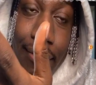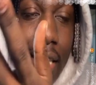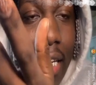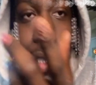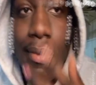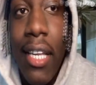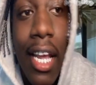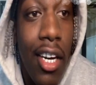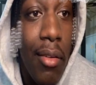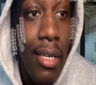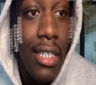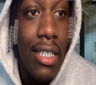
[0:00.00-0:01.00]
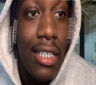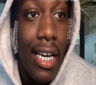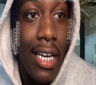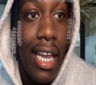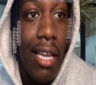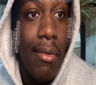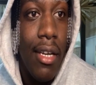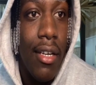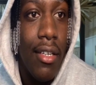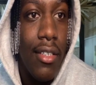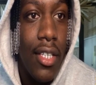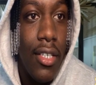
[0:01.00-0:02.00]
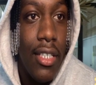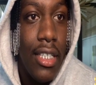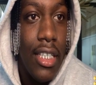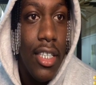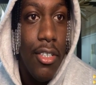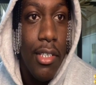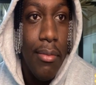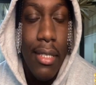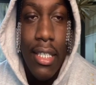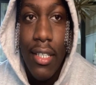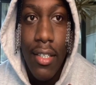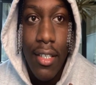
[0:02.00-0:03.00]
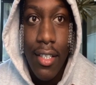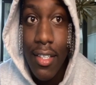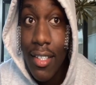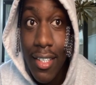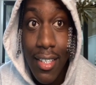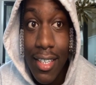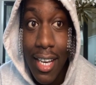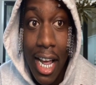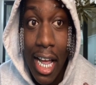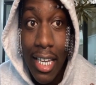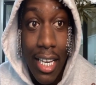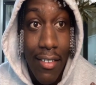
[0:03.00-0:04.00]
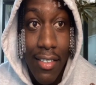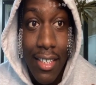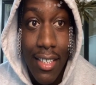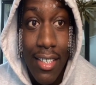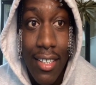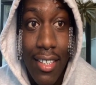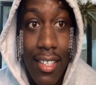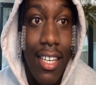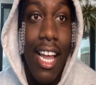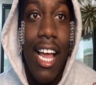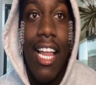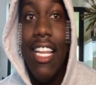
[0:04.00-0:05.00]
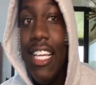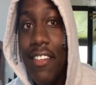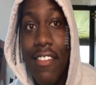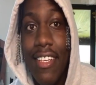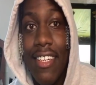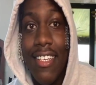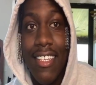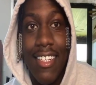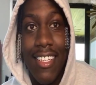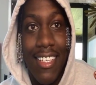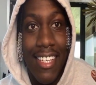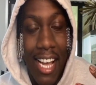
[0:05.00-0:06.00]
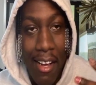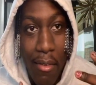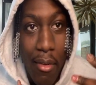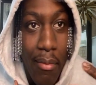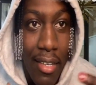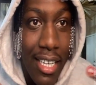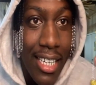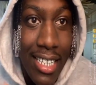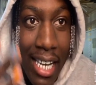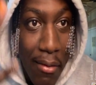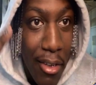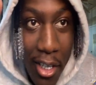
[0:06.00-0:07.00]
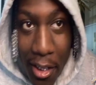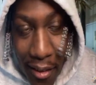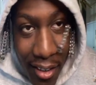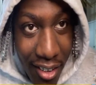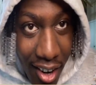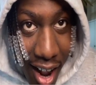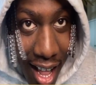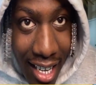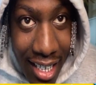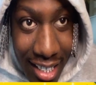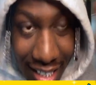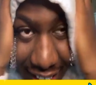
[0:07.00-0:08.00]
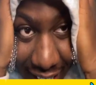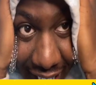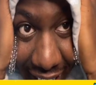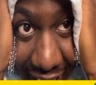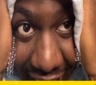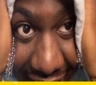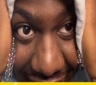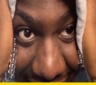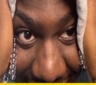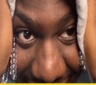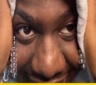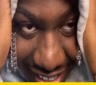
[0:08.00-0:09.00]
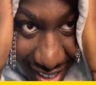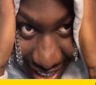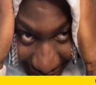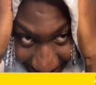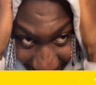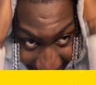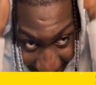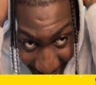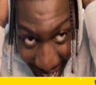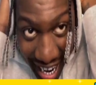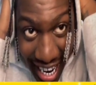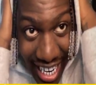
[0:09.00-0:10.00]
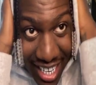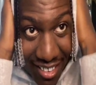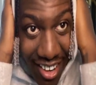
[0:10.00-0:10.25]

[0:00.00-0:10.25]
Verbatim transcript: Niggas been hating on me since I came in, so it's nothing new to me. I love it. I love it. I'm a, cause I'm gonna do me regardless, and niggas gonna just hate it